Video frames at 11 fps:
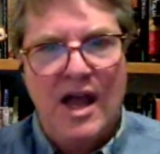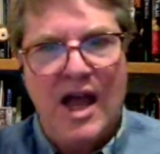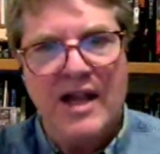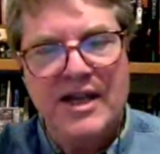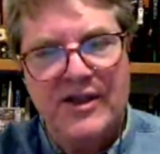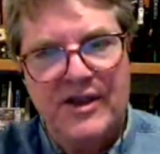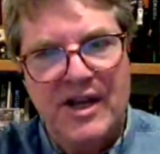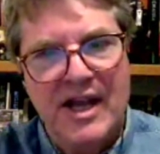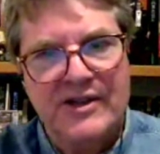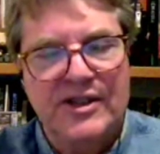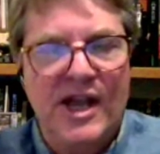And yet the
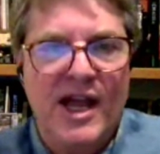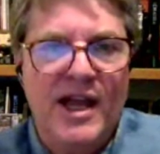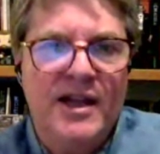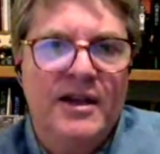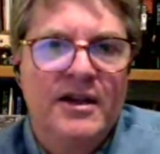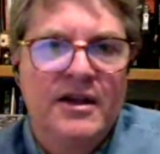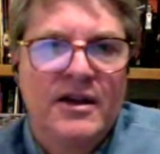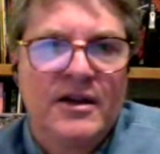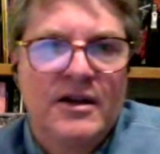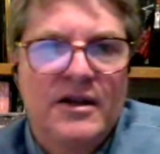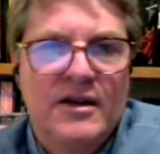next day,
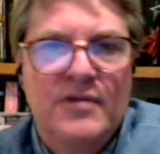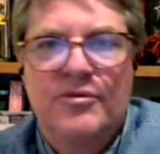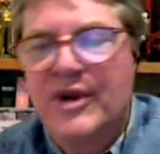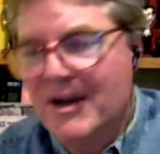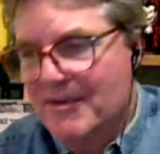Bram